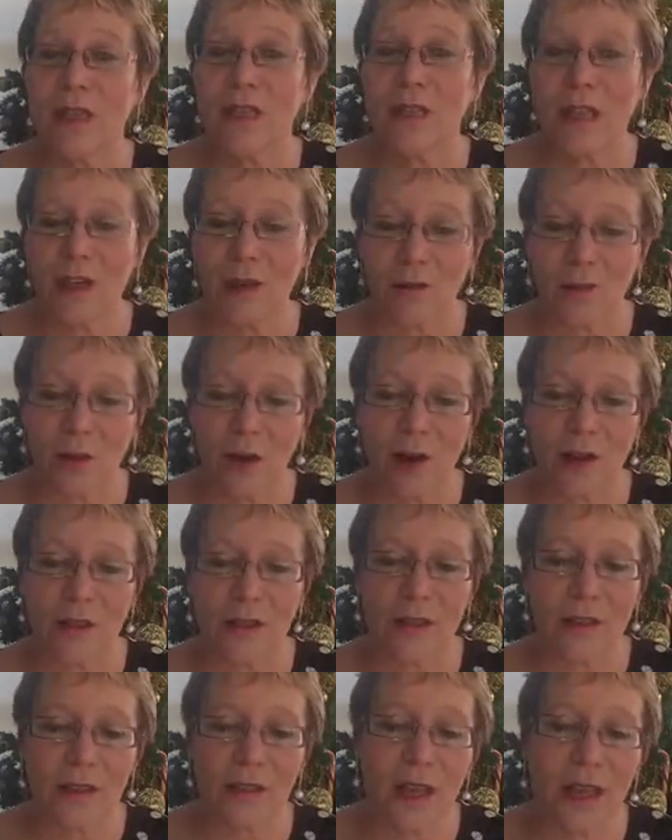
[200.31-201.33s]
that
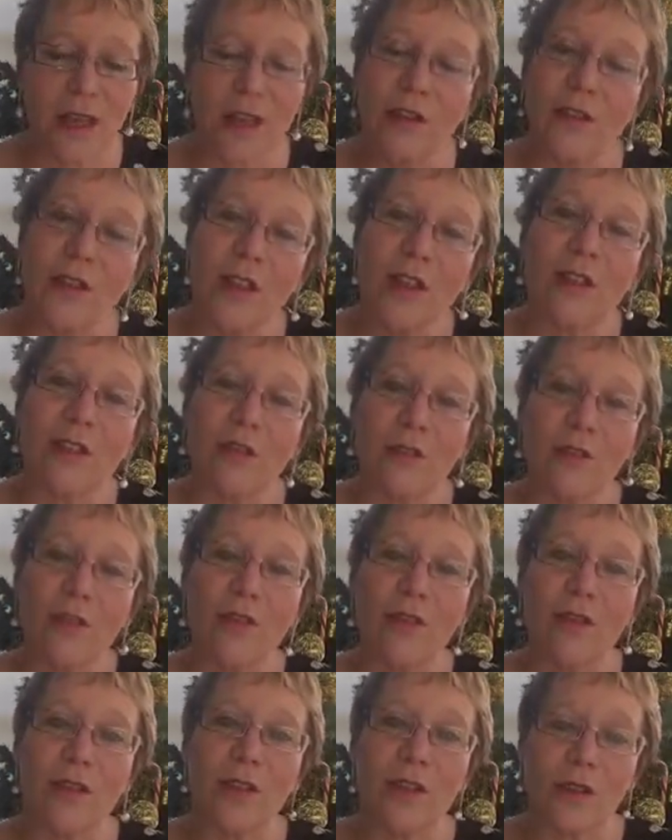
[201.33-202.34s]
arises, and New Zealand
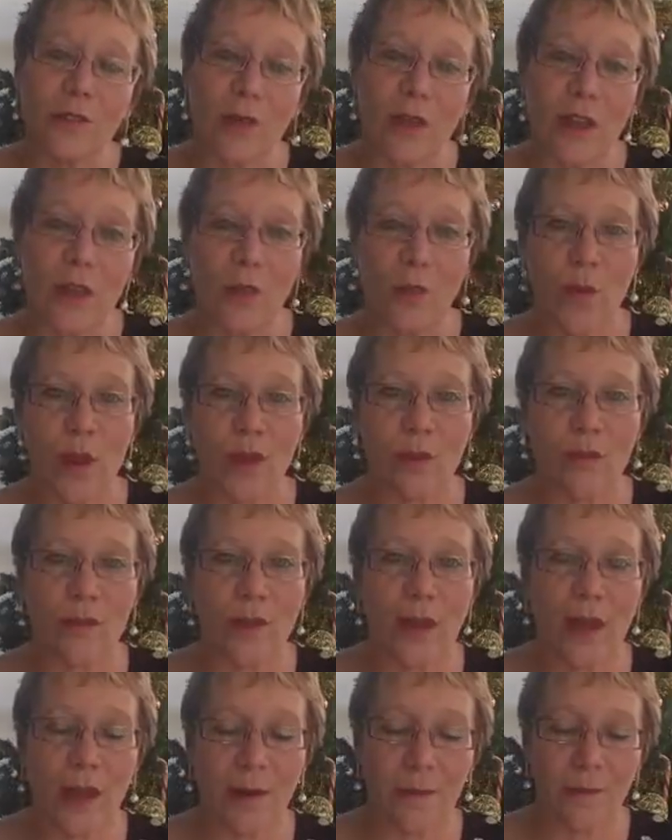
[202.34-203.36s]
First is really aware of
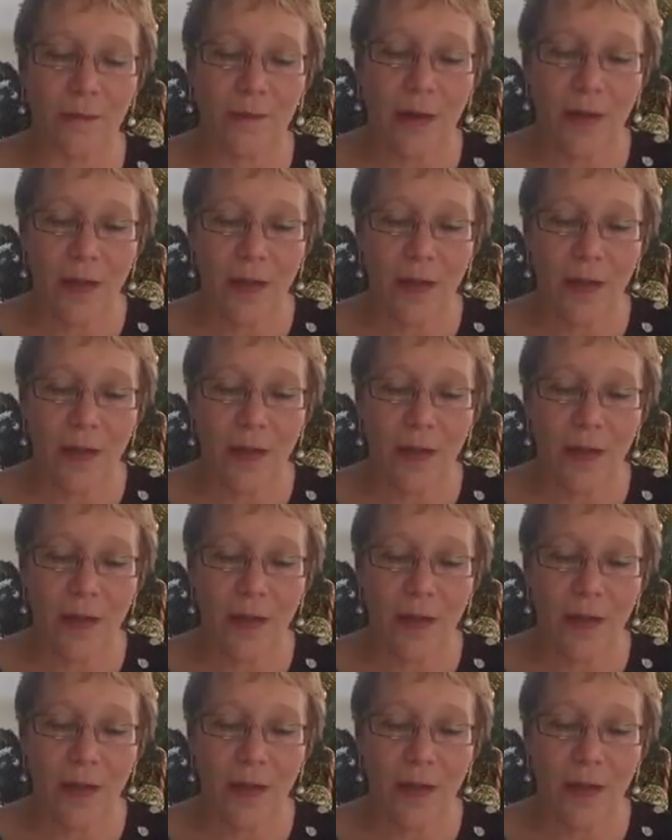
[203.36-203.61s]
that.